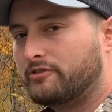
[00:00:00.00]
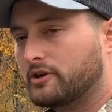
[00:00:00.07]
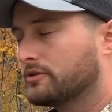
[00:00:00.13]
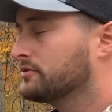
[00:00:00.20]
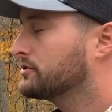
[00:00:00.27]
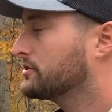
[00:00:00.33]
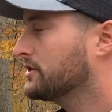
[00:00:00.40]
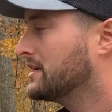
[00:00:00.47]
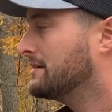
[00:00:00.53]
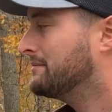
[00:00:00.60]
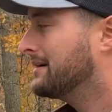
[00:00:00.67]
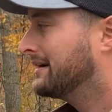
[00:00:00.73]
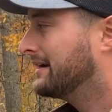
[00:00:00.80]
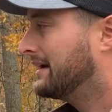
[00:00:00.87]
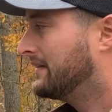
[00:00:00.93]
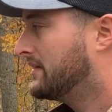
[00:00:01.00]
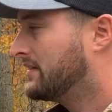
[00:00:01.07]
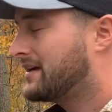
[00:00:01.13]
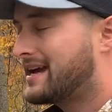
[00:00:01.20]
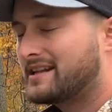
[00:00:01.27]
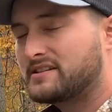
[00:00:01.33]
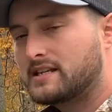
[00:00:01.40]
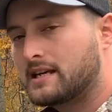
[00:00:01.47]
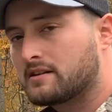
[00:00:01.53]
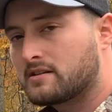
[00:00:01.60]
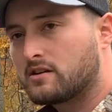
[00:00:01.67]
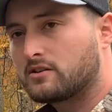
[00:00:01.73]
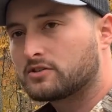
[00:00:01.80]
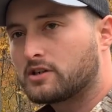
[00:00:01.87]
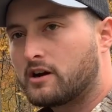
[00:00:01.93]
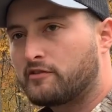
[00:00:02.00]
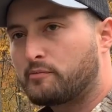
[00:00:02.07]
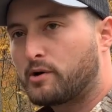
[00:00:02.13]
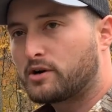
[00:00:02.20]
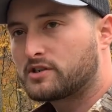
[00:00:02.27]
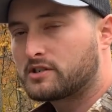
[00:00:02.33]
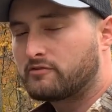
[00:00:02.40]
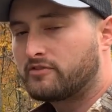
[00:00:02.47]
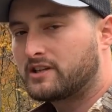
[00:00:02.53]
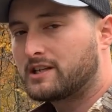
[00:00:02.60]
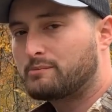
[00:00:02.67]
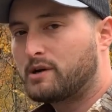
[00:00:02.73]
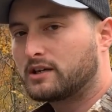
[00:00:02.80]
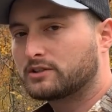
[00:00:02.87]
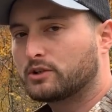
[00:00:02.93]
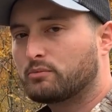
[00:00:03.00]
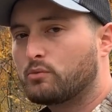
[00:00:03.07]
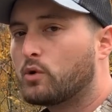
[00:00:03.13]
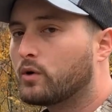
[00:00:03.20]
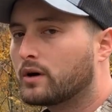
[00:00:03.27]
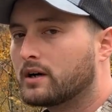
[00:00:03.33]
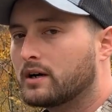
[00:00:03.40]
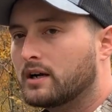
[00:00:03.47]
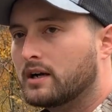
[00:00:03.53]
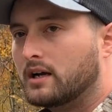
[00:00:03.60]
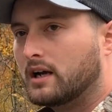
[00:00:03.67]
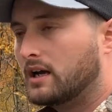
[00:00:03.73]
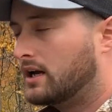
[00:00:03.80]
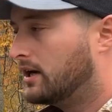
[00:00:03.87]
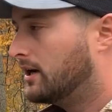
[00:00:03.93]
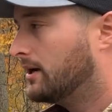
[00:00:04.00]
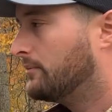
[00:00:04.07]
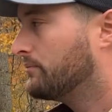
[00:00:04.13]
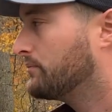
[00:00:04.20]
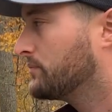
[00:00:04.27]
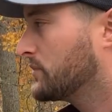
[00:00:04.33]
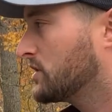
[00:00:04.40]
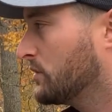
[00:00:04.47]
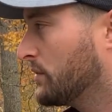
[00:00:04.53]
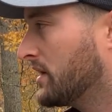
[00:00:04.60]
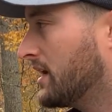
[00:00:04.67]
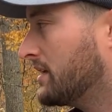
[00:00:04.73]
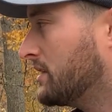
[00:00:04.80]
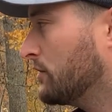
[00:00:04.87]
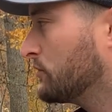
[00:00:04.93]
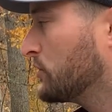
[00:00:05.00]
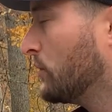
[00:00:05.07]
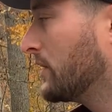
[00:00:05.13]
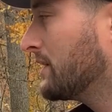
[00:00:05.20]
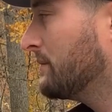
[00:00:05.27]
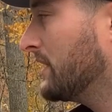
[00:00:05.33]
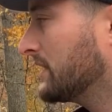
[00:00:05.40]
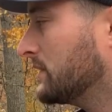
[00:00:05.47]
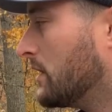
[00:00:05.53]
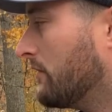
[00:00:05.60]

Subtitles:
Field & Stream, and then they had $10 off purchase of $50 or more. So we got, you know, 20 bucks